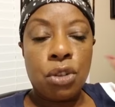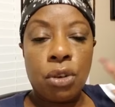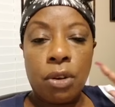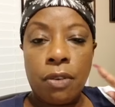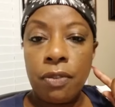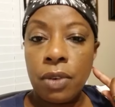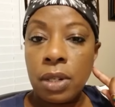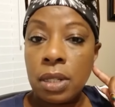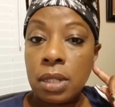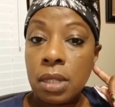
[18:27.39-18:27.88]

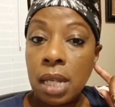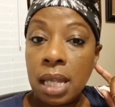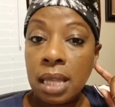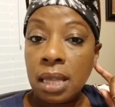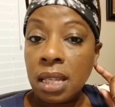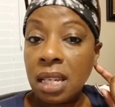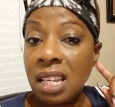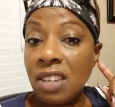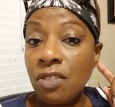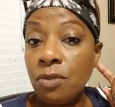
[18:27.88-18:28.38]
girlfriends,
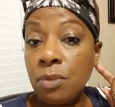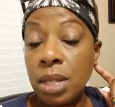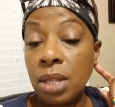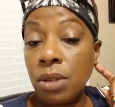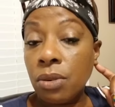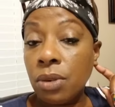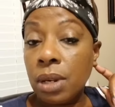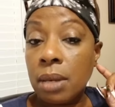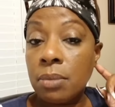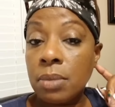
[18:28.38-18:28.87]
and then give me
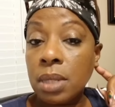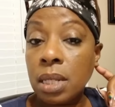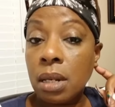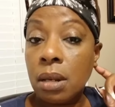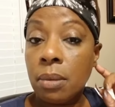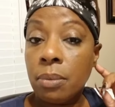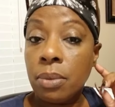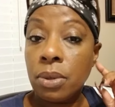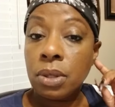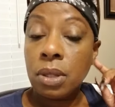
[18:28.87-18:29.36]
their names and
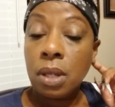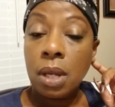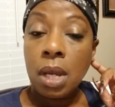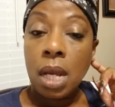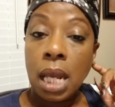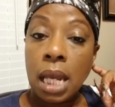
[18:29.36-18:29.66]
numbers.